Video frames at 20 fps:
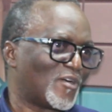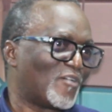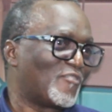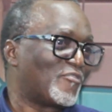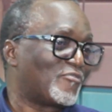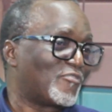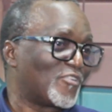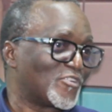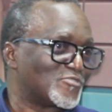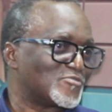
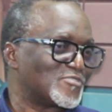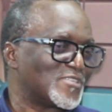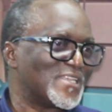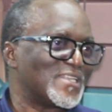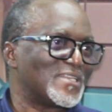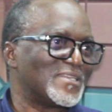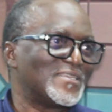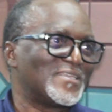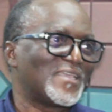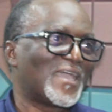
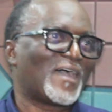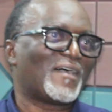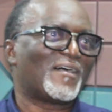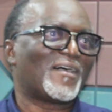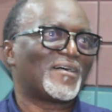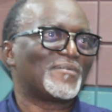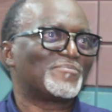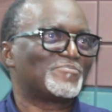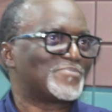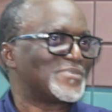Unfortunately,
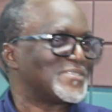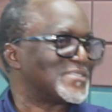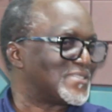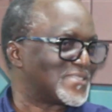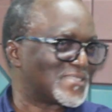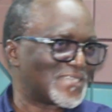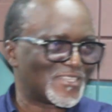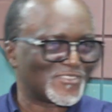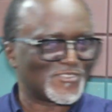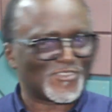our
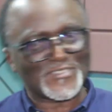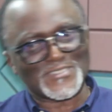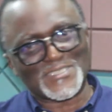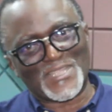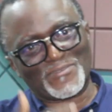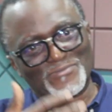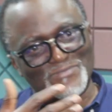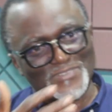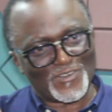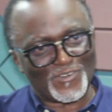predecessors
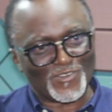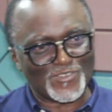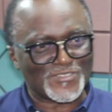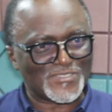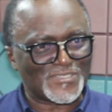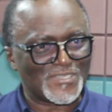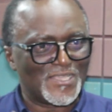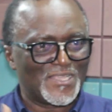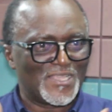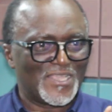after
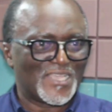us,